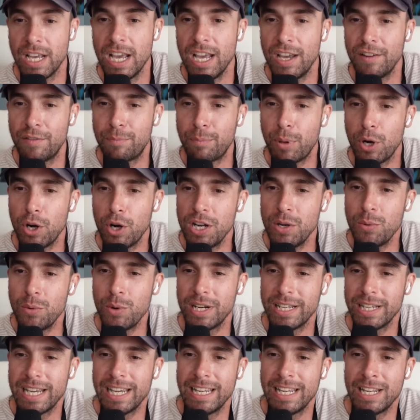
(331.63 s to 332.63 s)
If Purdy were
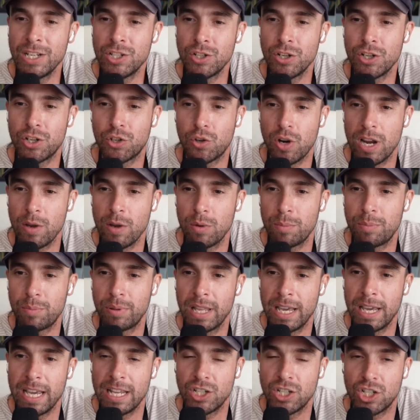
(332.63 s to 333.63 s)
to get injured, Trey would
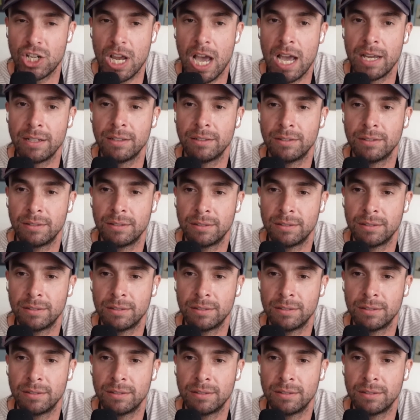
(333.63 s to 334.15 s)
play and shine.